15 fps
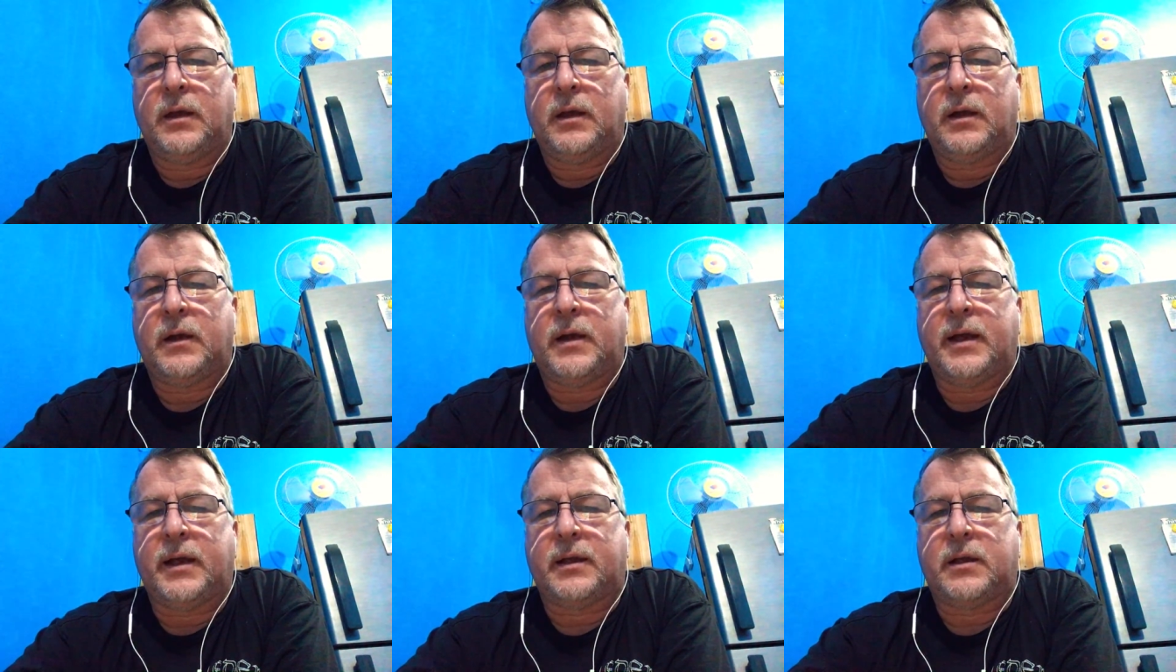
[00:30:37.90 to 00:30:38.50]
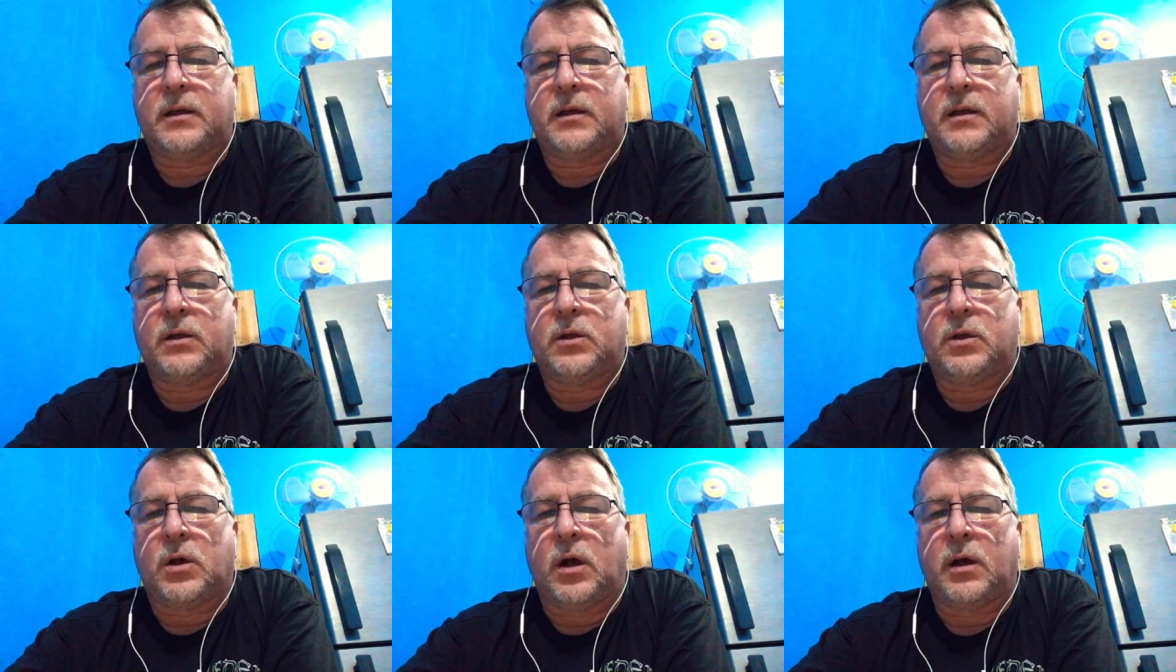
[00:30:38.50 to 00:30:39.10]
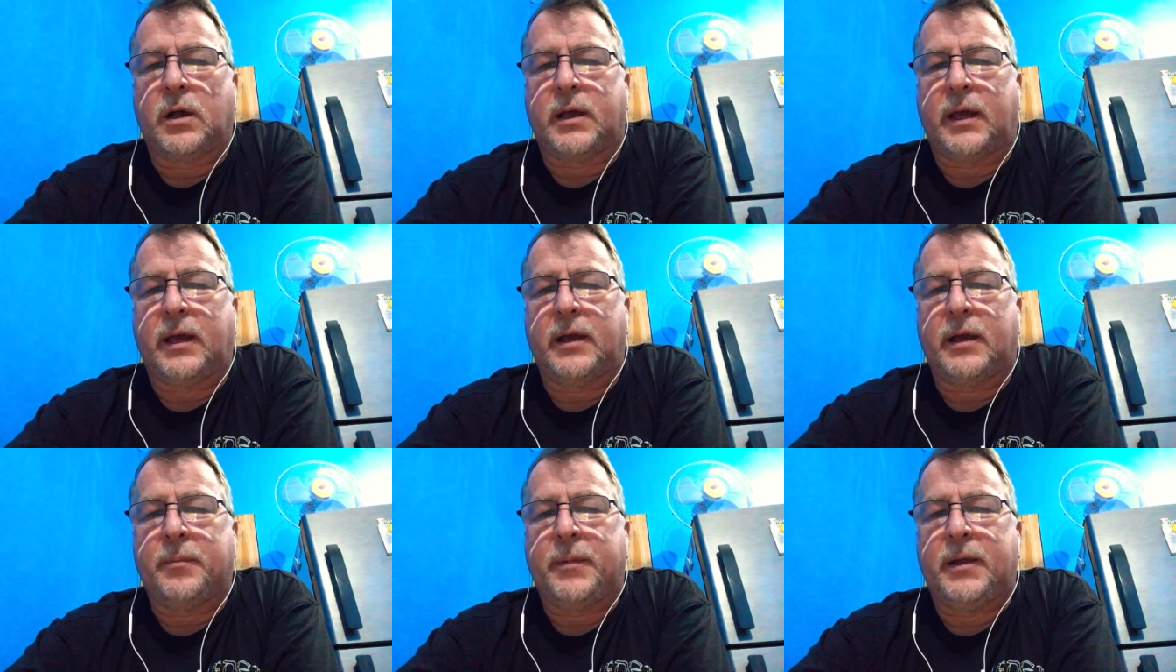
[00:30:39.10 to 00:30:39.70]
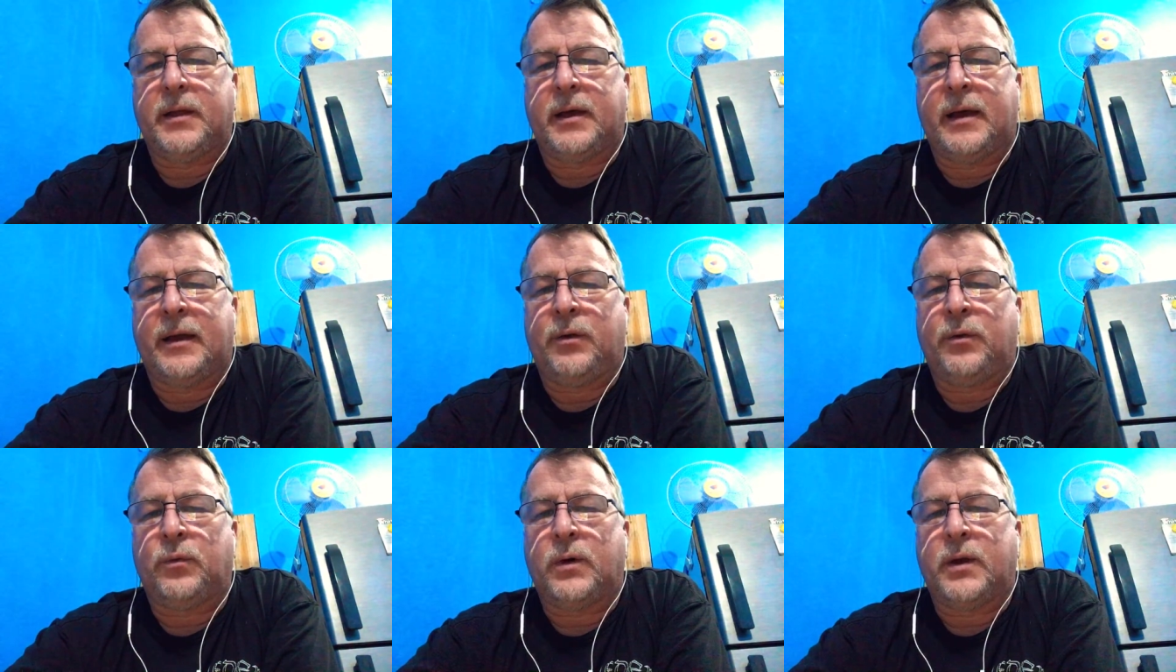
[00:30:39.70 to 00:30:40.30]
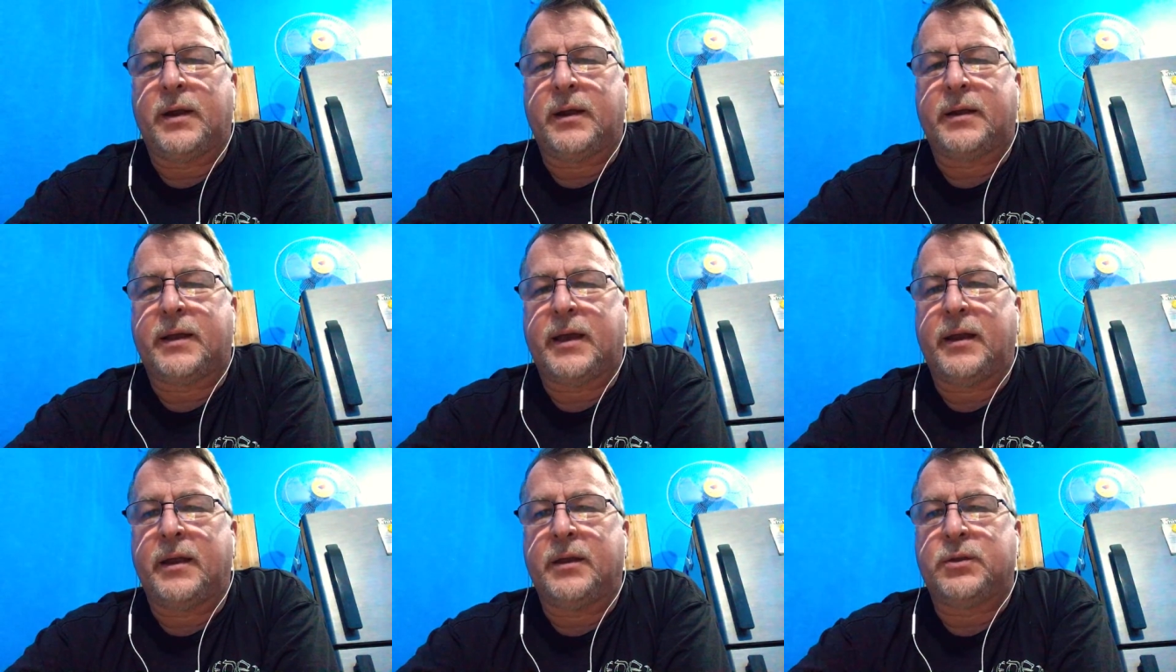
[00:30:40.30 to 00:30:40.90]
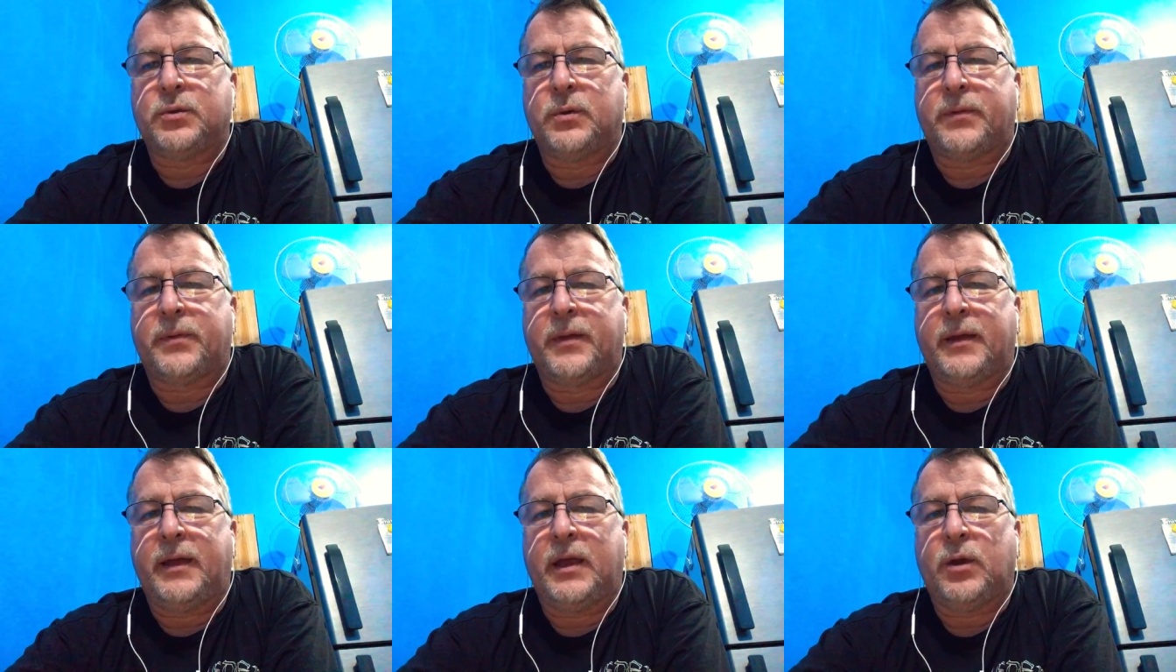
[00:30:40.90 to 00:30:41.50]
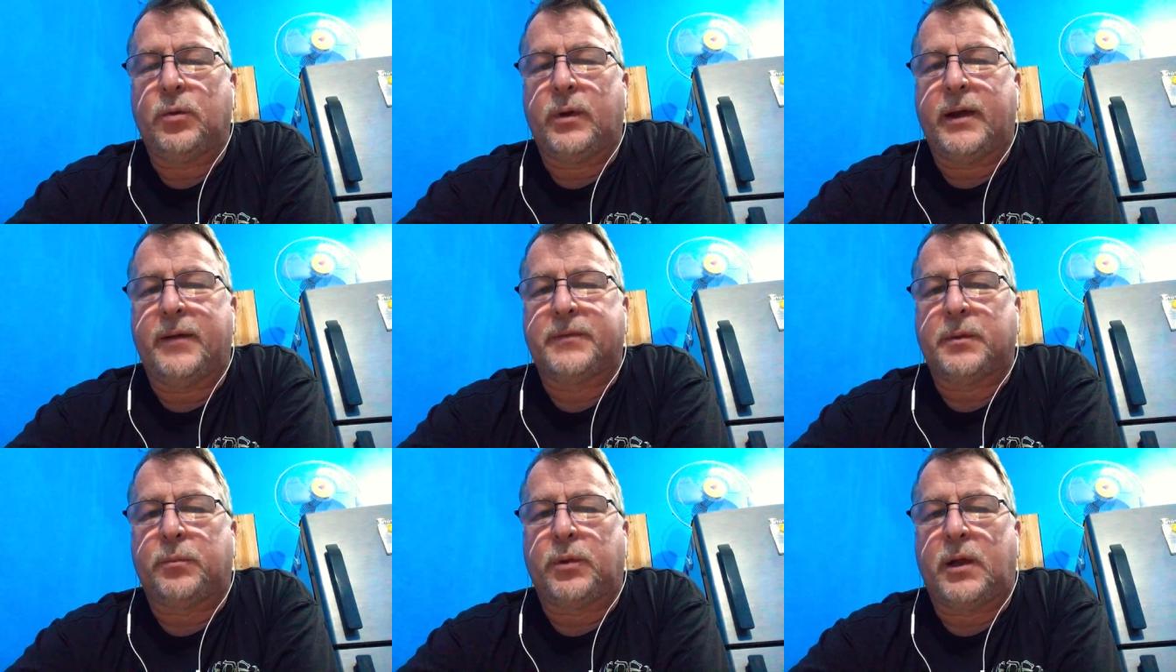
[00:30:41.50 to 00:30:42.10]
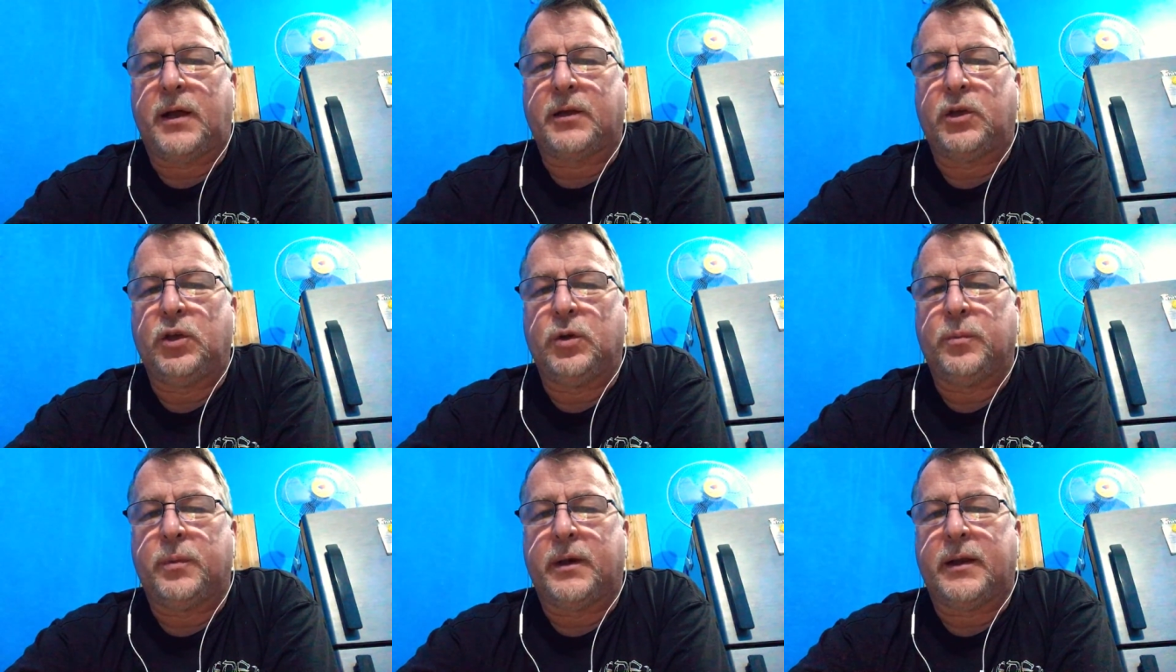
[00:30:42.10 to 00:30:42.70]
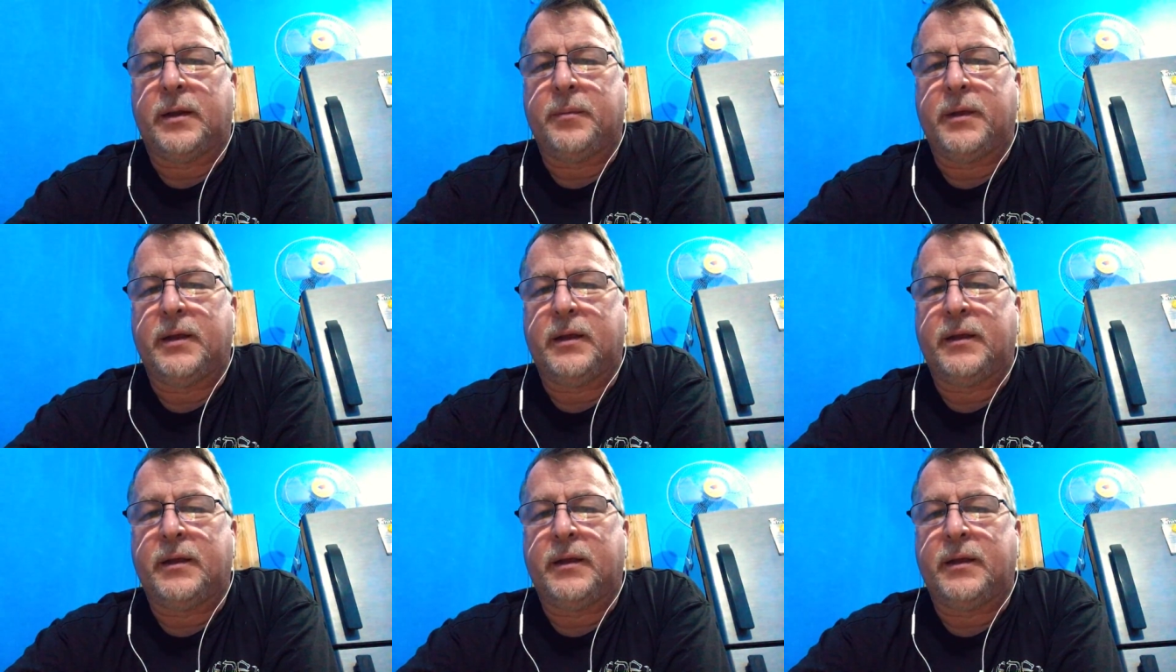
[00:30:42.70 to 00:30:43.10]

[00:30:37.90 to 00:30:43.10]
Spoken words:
All right, Kong King. I mean, I don't want to get into a thing here where I have to block you, but I mean,